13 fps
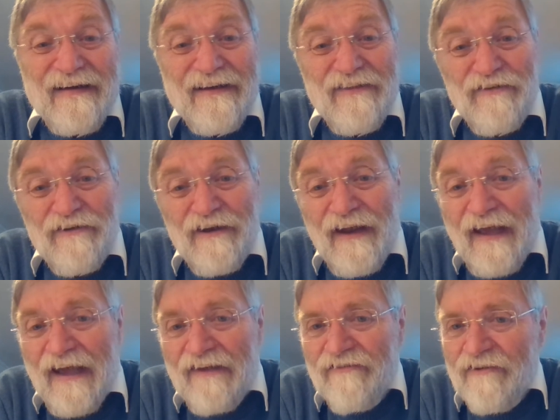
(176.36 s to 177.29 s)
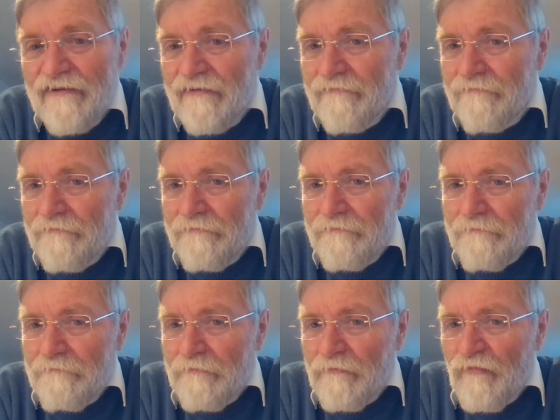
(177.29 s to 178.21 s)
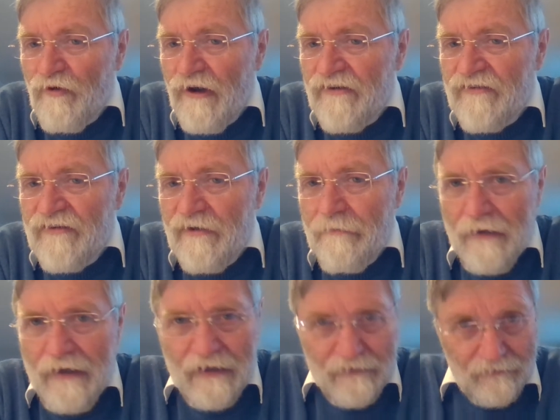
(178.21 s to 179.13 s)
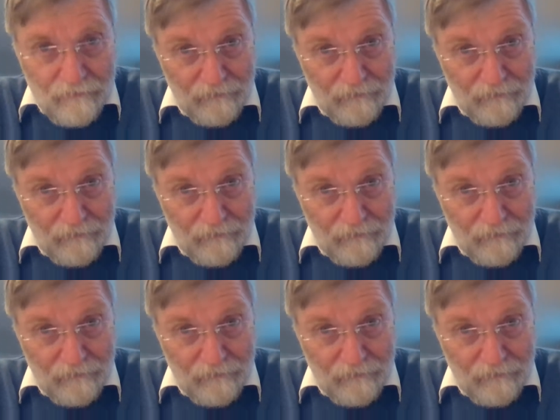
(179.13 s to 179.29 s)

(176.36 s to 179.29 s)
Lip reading: thought I'd ask her a question about,